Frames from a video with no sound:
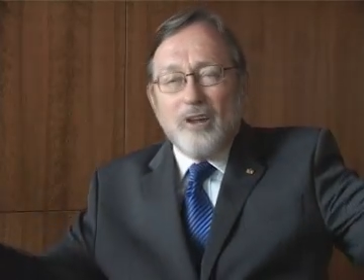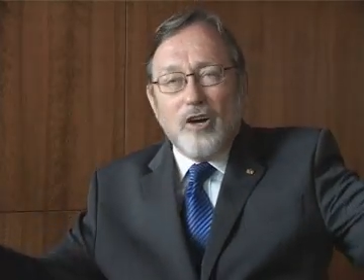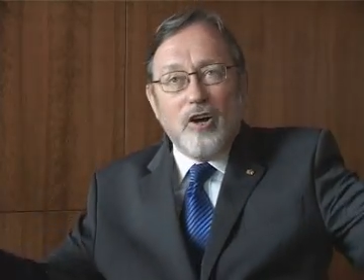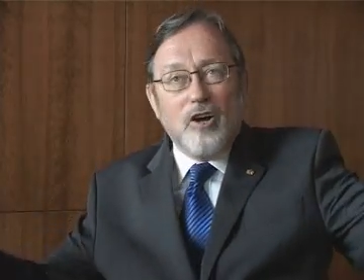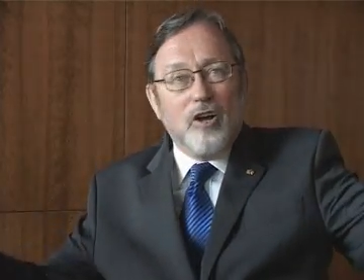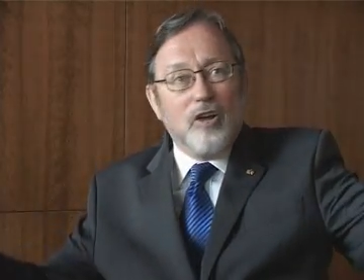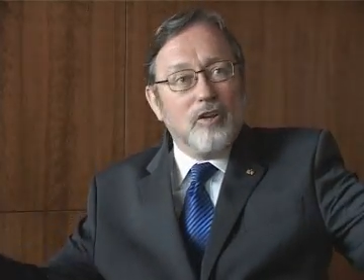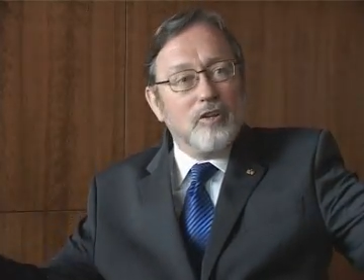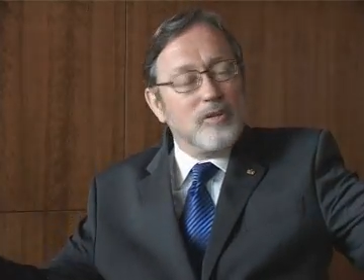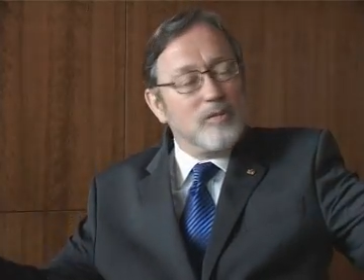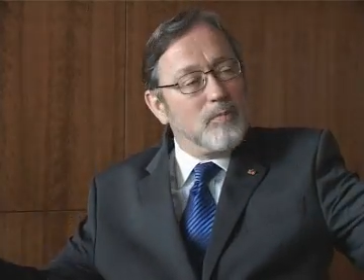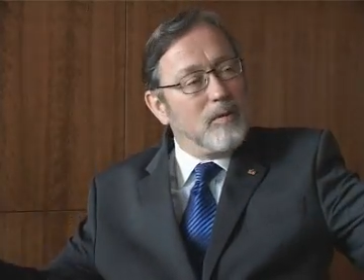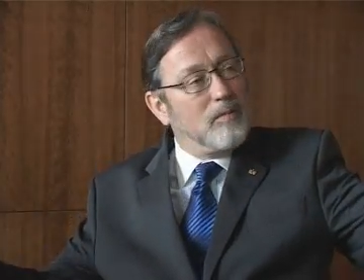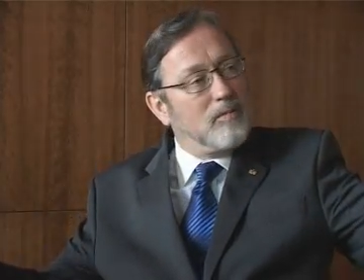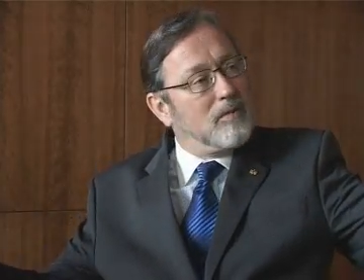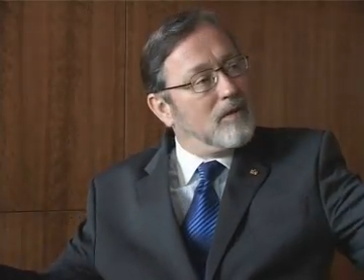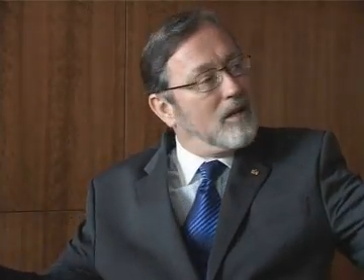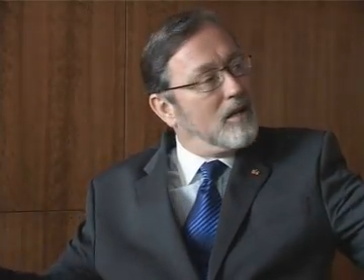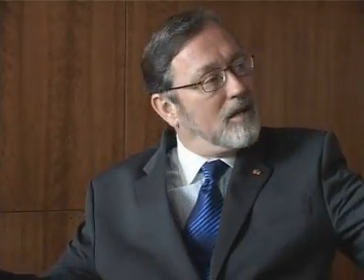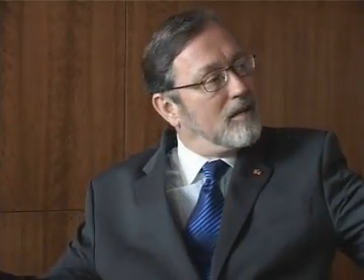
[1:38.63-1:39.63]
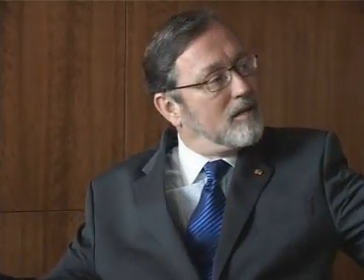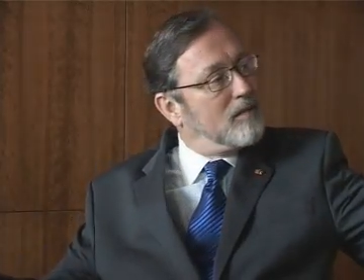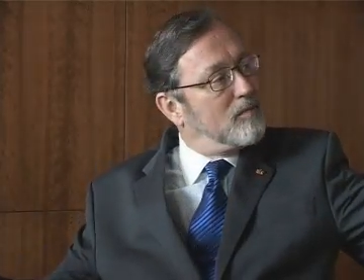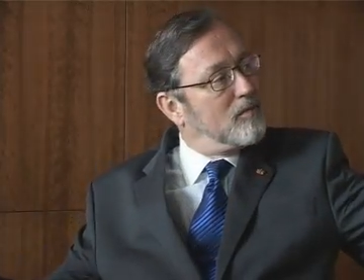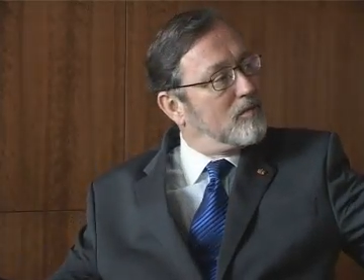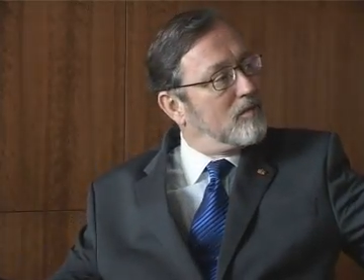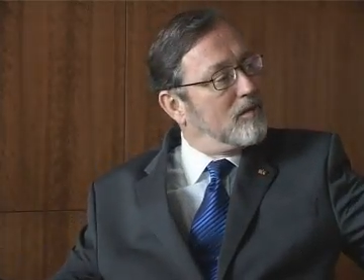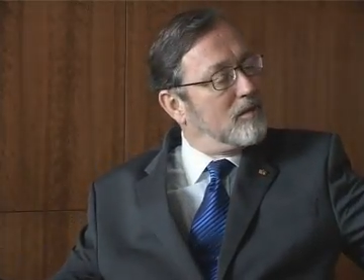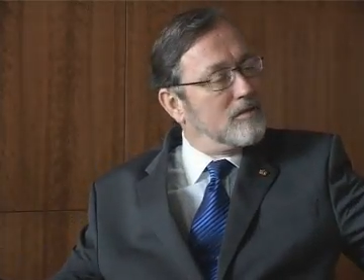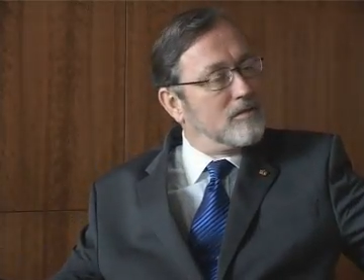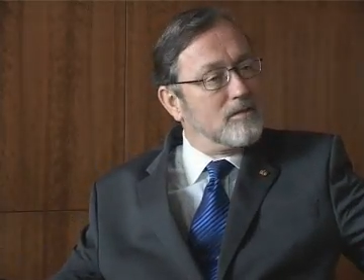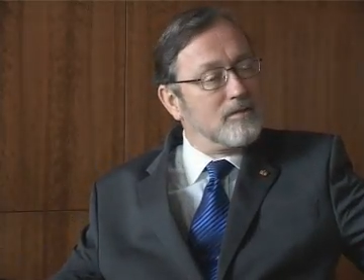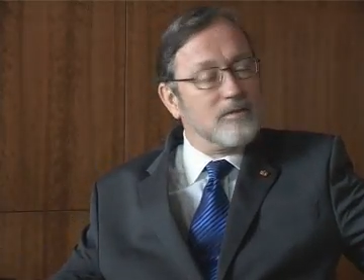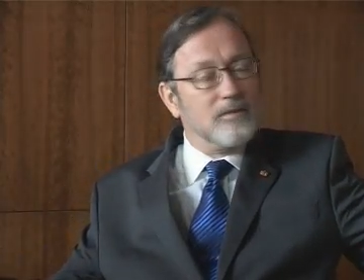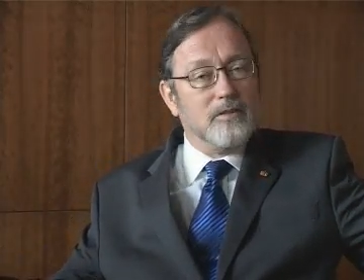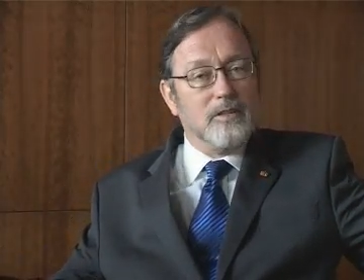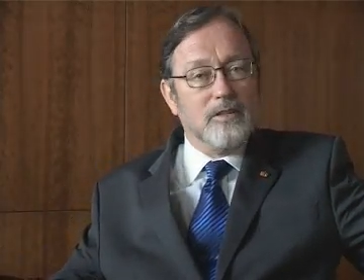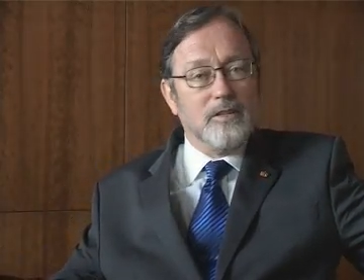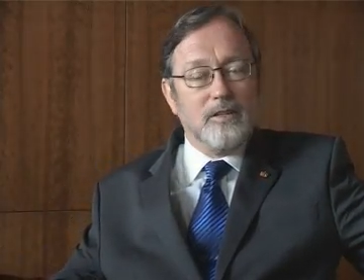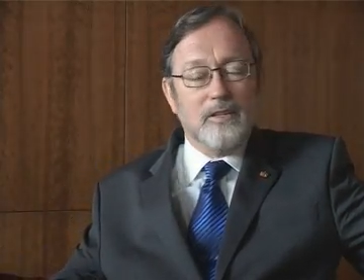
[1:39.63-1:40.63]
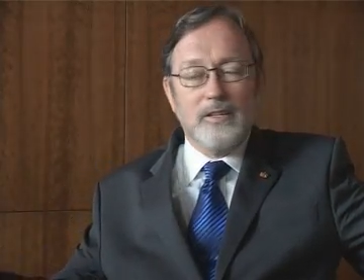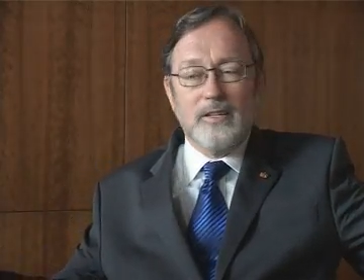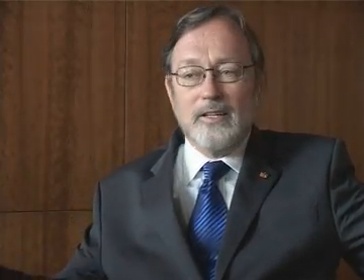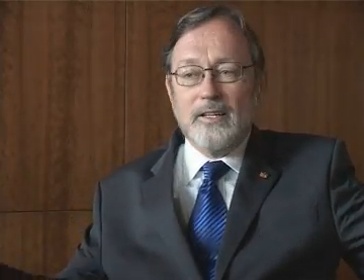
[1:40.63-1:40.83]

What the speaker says: All these people lined up across the street.